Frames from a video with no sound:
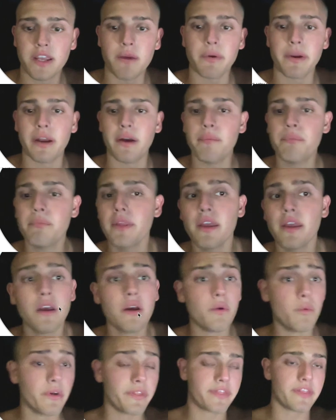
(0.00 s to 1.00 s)
we go,
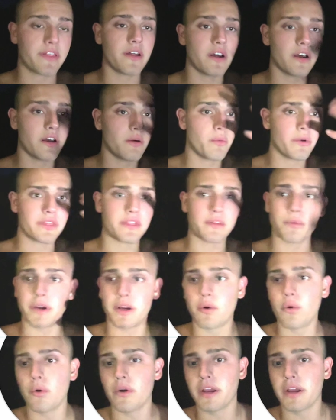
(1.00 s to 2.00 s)
with the
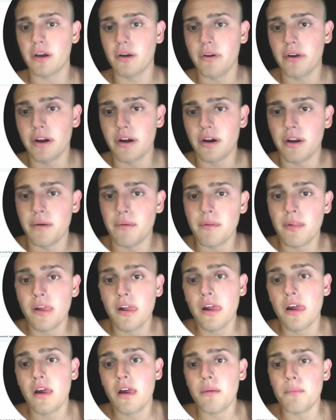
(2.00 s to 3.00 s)
recording going on.
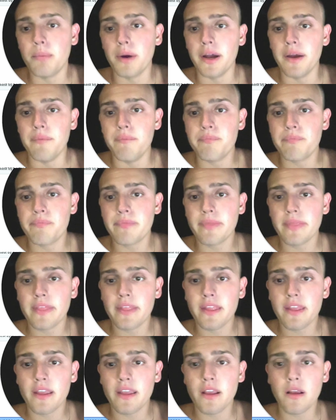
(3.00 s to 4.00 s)
But
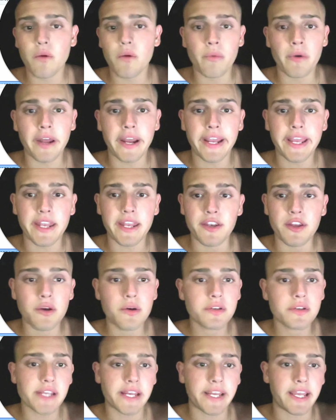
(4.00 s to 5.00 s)
what I can do
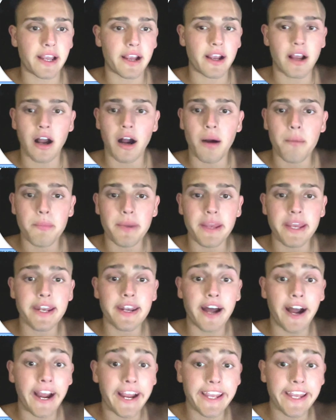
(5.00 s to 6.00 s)
is I can come in,
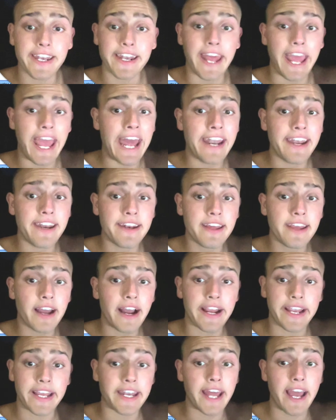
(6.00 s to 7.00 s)
I can edit it,
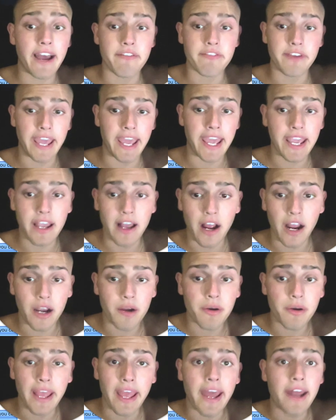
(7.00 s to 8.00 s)
I can have
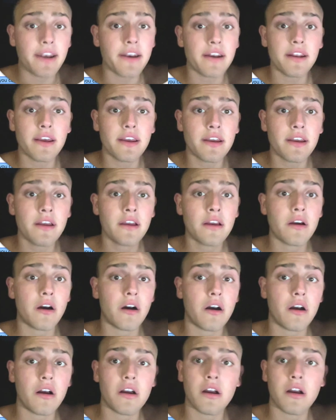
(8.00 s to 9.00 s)
AI edit it.
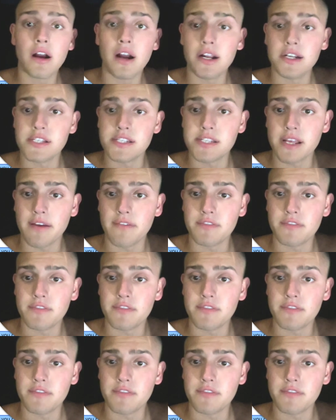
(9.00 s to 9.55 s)
I just have